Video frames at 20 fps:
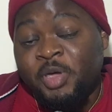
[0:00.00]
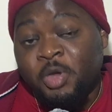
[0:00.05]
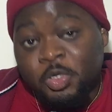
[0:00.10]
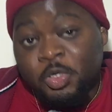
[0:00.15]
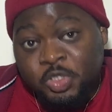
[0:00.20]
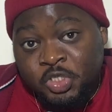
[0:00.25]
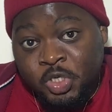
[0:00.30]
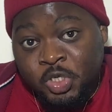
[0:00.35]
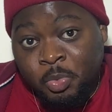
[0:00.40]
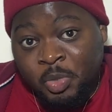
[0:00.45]
I will
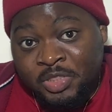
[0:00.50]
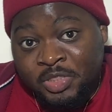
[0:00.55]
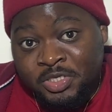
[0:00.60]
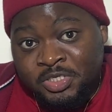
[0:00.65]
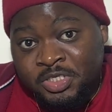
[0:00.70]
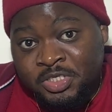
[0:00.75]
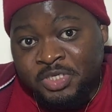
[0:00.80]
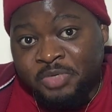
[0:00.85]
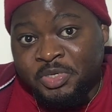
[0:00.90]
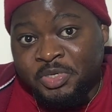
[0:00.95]
be
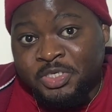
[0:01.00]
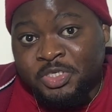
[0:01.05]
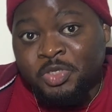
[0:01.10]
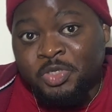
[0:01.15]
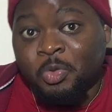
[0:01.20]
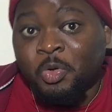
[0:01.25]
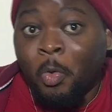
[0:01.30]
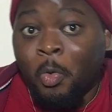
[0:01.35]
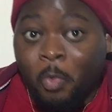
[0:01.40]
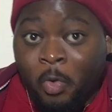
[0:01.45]
continuing this
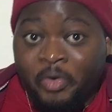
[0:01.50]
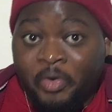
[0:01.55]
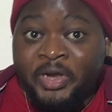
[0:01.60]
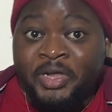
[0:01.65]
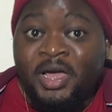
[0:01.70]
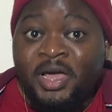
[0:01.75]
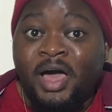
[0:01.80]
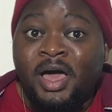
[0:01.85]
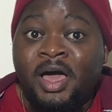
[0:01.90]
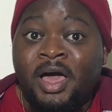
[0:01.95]
series, so don't
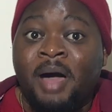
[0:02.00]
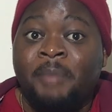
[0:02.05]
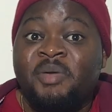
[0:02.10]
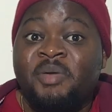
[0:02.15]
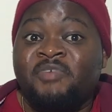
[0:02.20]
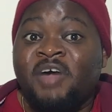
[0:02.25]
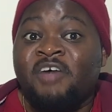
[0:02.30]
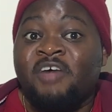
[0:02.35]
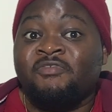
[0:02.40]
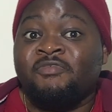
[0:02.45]
worry.
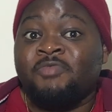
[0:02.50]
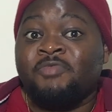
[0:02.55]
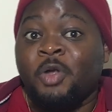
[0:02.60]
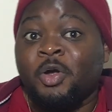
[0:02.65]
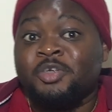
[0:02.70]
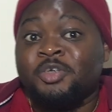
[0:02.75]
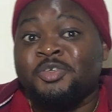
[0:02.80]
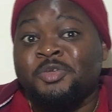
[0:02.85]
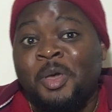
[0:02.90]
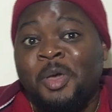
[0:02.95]
If
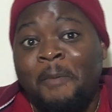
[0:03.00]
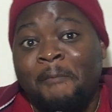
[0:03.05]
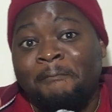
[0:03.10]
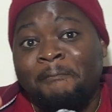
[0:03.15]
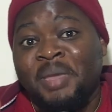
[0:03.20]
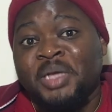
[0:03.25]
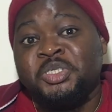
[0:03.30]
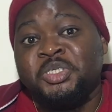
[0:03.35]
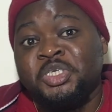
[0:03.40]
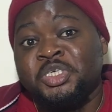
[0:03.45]
I've not
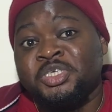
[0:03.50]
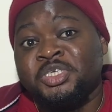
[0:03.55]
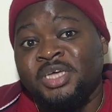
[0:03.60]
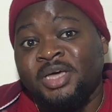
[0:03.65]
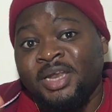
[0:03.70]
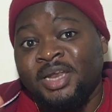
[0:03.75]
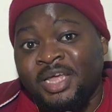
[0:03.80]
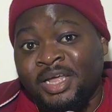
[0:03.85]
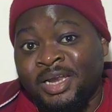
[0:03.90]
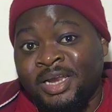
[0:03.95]

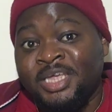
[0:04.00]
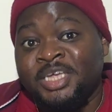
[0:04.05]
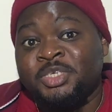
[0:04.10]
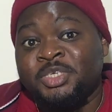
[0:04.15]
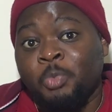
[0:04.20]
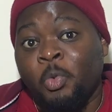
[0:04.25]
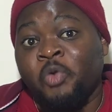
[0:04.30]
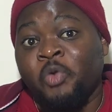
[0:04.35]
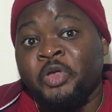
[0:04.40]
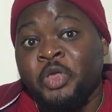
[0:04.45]
mentioned an
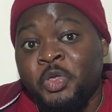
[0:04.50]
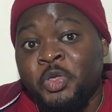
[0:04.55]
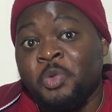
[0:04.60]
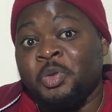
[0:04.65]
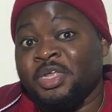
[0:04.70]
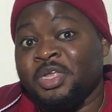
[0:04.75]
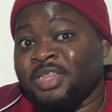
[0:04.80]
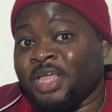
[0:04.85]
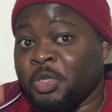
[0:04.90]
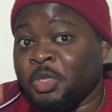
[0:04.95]
elite warrior
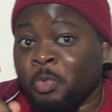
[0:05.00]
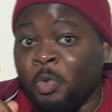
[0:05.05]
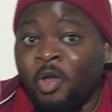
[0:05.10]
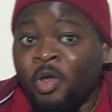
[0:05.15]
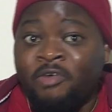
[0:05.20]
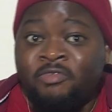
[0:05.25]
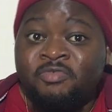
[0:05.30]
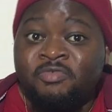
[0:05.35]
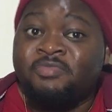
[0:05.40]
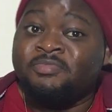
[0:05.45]
unit that
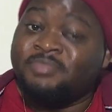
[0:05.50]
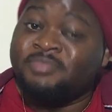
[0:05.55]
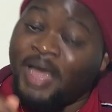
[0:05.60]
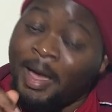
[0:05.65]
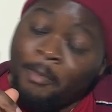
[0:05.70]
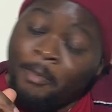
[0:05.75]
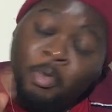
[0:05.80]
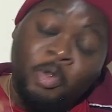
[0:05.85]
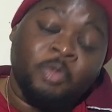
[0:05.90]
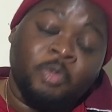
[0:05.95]
you love,
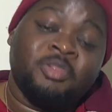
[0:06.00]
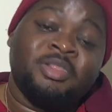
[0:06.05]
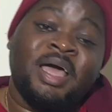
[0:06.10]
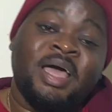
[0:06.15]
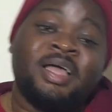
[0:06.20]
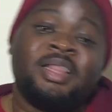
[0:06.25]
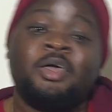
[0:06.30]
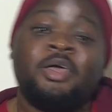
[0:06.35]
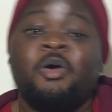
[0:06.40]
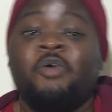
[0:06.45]
I
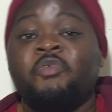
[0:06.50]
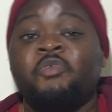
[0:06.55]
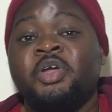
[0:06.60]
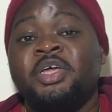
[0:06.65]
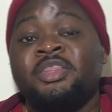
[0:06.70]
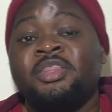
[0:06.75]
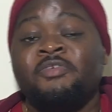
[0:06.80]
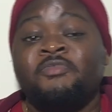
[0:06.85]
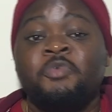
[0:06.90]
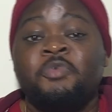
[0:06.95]
will likely
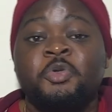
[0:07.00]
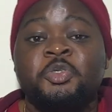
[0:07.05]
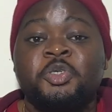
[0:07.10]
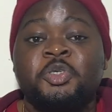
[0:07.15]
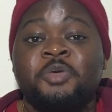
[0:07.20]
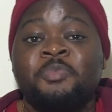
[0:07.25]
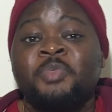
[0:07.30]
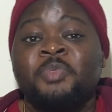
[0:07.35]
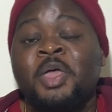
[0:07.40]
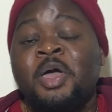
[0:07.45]
cover it in the
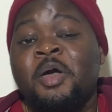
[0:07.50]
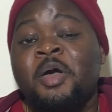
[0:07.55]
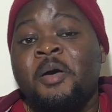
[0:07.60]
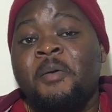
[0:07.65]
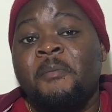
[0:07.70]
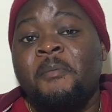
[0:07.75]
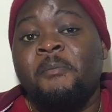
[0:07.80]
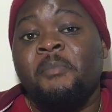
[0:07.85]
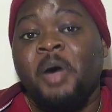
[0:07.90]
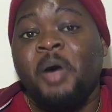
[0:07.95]
future.
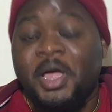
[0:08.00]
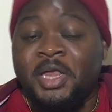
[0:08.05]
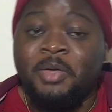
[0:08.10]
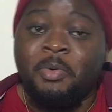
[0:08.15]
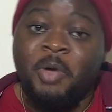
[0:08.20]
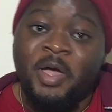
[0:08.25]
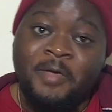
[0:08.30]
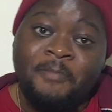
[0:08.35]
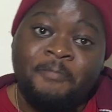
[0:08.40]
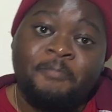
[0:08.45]

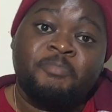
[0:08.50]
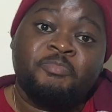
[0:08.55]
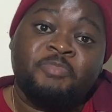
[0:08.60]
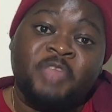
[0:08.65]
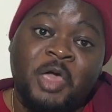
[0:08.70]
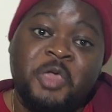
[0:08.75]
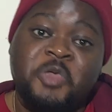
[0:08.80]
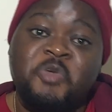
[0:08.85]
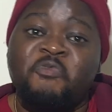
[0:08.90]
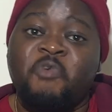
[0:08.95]
But anyway,
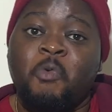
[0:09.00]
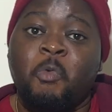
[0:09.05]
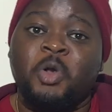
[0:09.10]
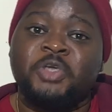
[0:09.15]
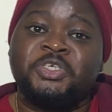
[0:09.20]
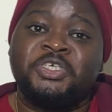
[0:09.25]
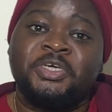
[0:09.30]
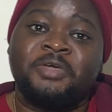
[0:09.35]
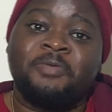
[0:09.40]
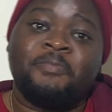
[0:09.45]
thank you
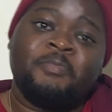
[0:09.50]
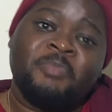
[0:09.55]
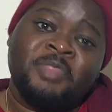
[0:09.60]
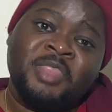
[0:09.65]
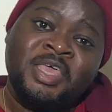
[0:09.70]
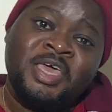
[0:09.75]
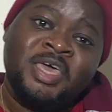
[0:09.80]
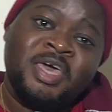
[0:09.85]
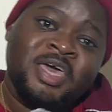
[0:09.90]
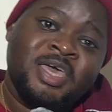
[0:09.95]
for watching.
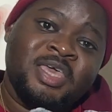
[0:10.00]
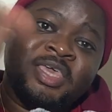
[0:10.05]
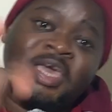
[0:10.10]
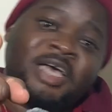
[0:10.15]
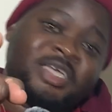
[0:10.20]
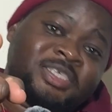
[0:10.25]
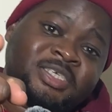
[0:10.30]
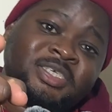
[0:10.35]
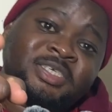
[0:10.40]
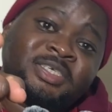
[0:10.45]

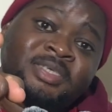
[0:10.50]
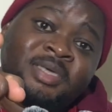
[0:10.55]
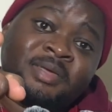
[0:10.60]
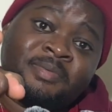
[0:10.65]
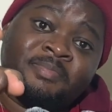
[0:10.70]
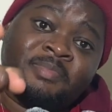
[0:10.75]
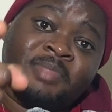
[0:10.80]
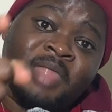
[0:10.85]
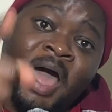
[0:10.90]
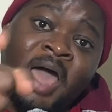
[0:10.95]

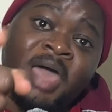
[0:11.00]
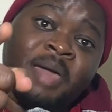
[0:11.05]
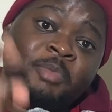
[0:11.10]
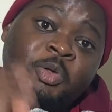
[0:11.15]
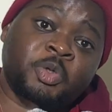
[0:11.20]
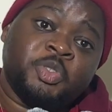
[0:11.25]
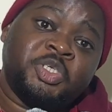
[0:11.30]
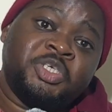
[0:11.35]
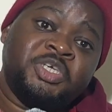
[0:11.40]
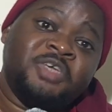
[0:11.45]
Yes,
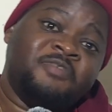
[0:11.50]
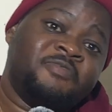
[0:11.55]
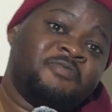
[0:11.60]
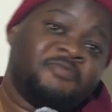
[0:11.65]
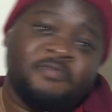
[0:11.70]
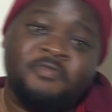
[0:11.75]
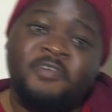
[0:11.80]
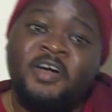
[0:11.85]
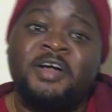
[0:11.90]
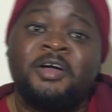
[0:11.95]
I am your
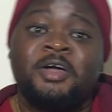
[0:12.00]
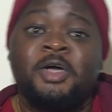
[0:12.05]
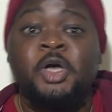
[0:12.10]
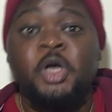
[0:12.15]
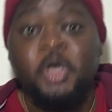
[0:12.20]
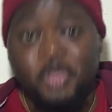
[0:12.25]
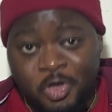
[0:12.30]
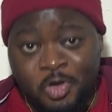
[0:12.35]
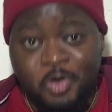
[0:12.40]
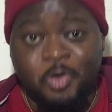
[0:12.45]
chief.
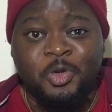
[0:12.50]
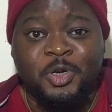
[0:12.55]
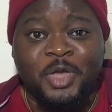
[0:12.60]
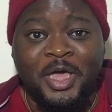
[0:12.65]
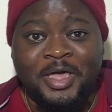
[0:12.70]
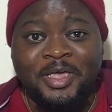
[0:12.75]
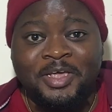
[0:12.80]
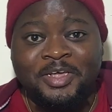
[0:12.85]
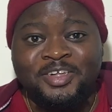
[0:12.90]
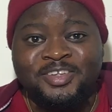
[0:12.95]

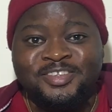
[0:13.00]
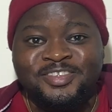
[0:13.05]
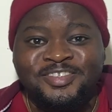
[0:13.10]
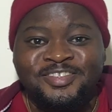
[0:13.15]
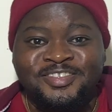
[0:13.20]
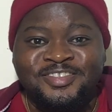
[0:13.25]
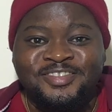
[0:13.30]
Good day.